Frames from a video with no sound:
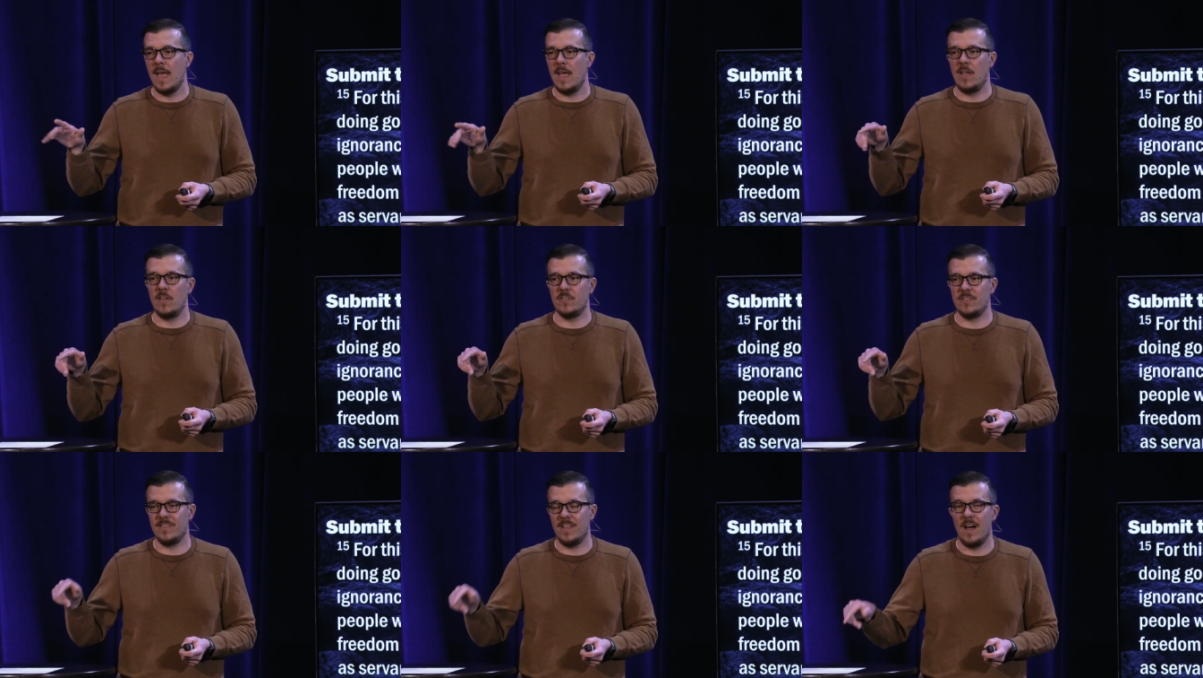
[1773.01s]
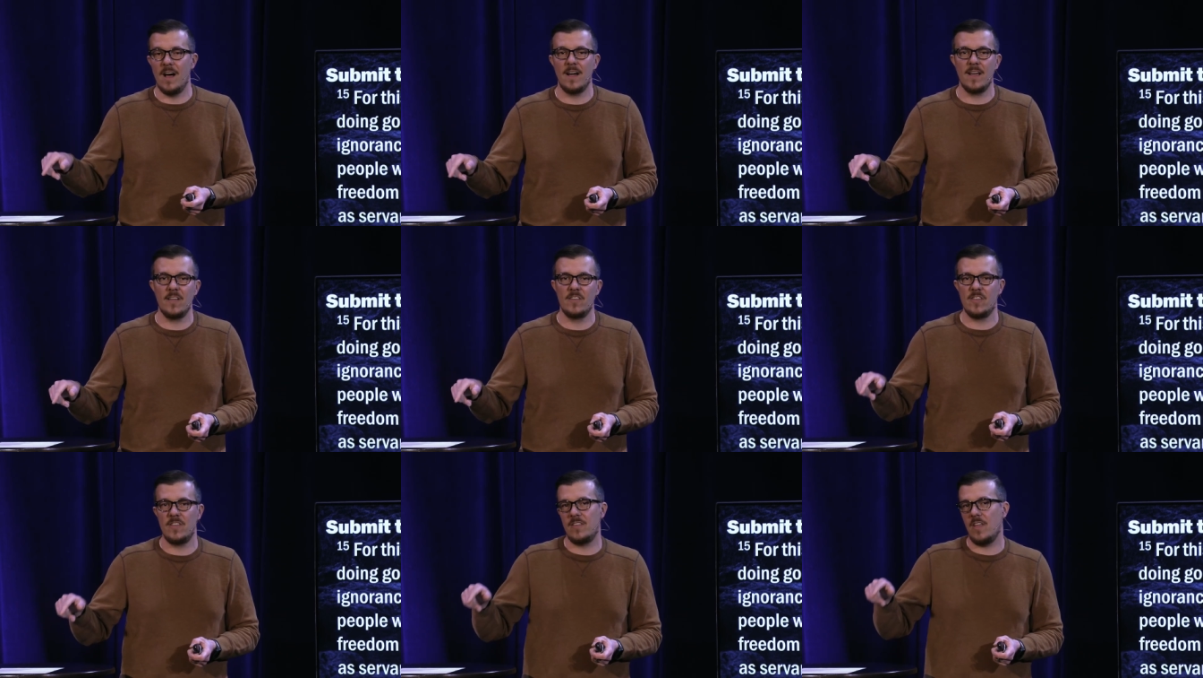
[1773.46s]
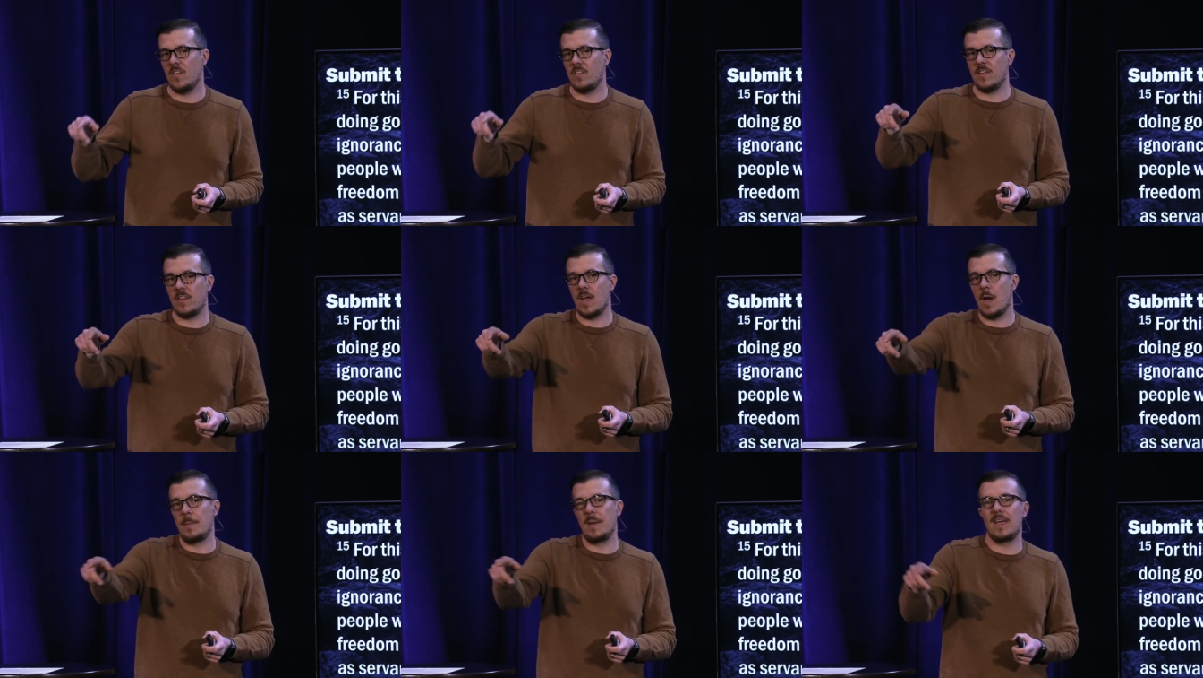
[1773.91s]
as long as it
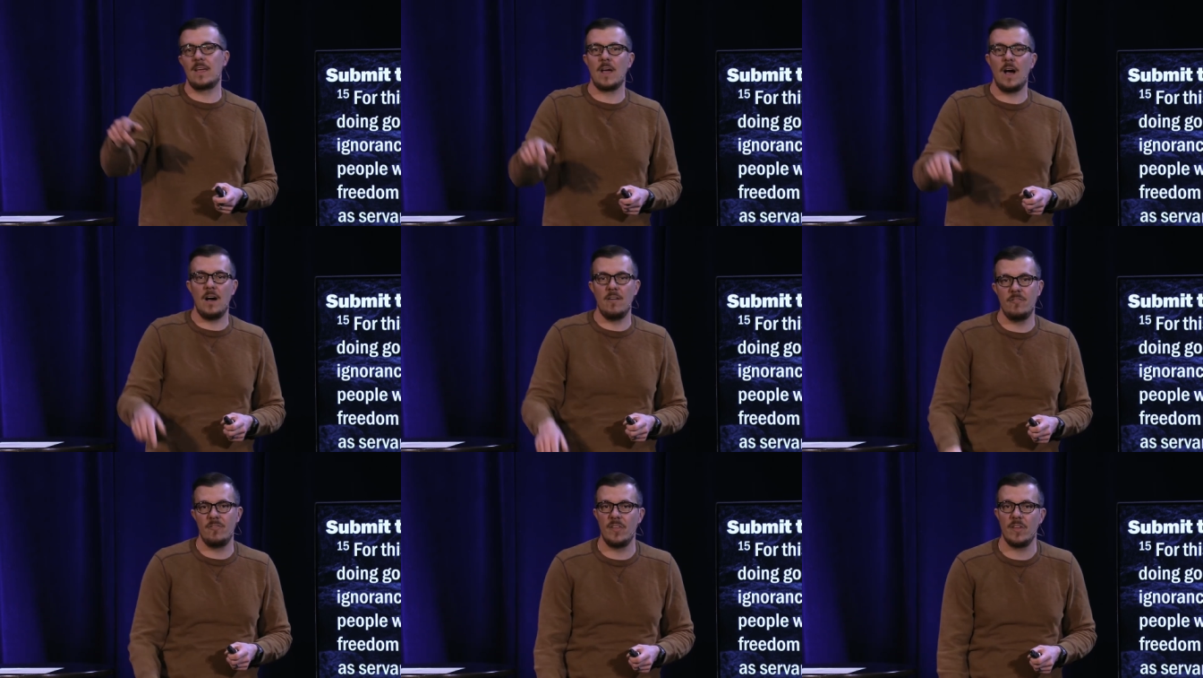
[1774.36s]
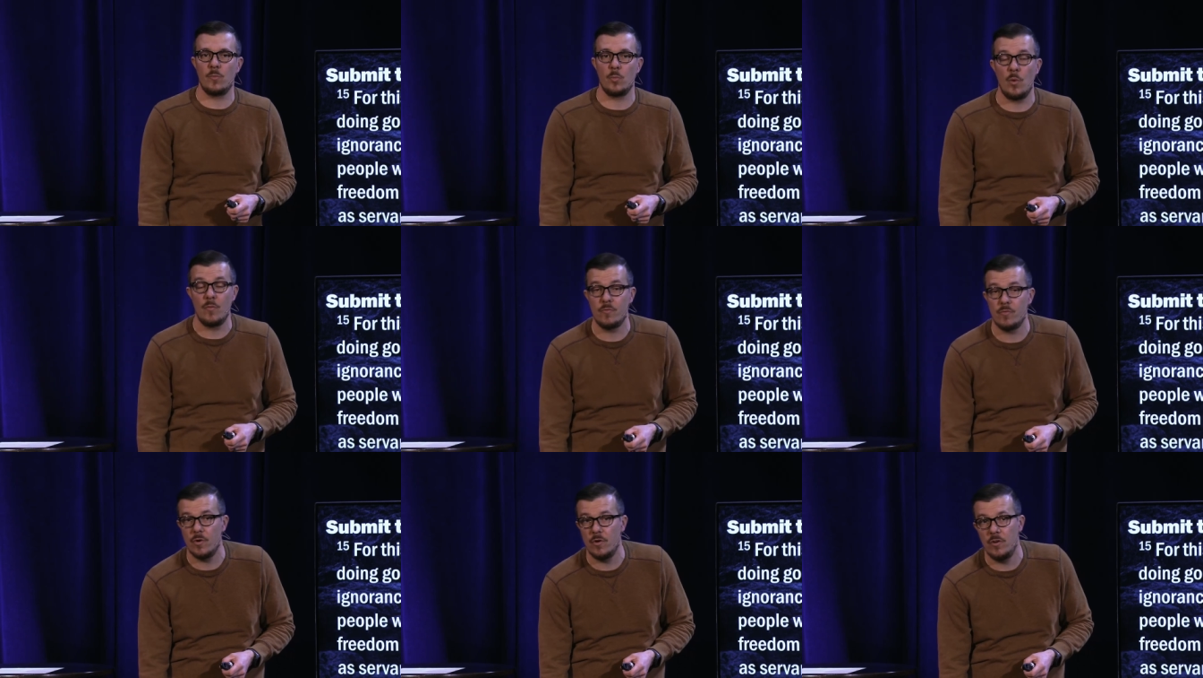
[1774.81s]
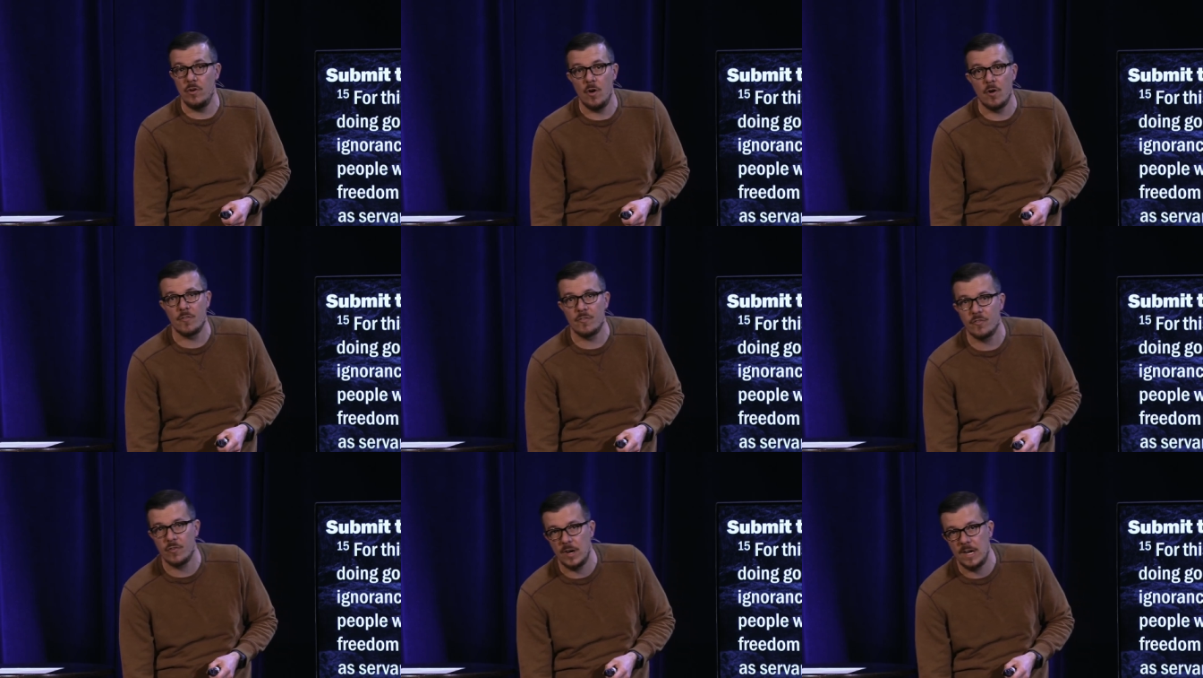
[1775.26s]
doesn't come in conflict with
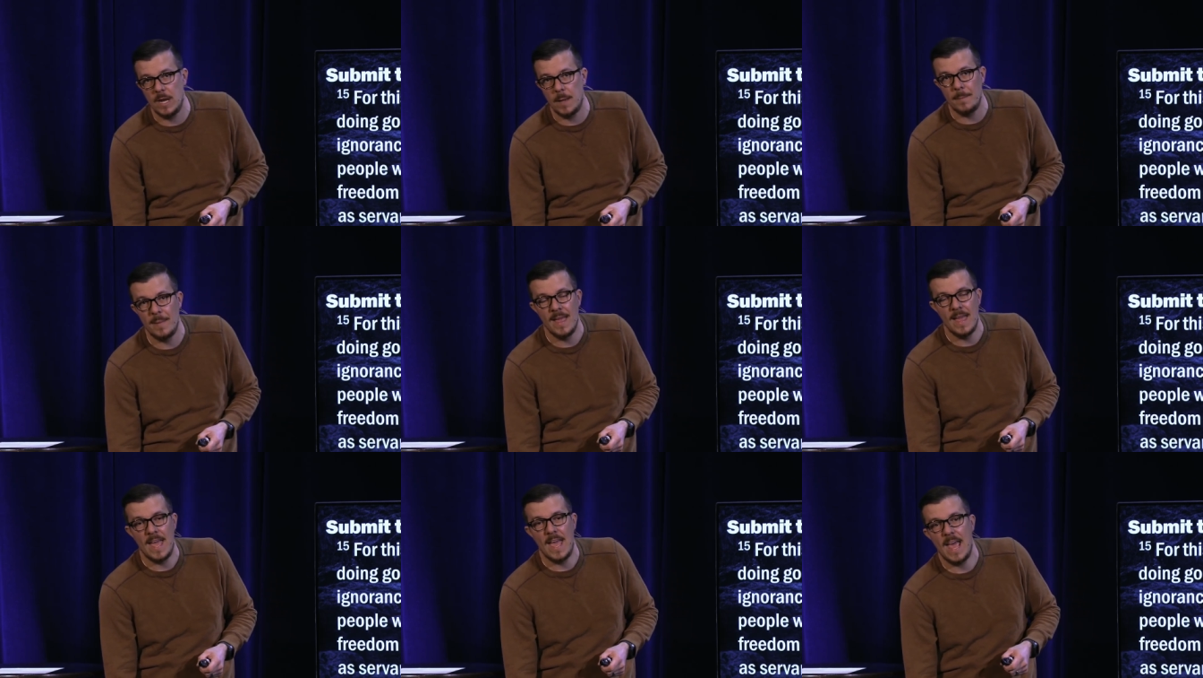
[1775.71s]
your freedom.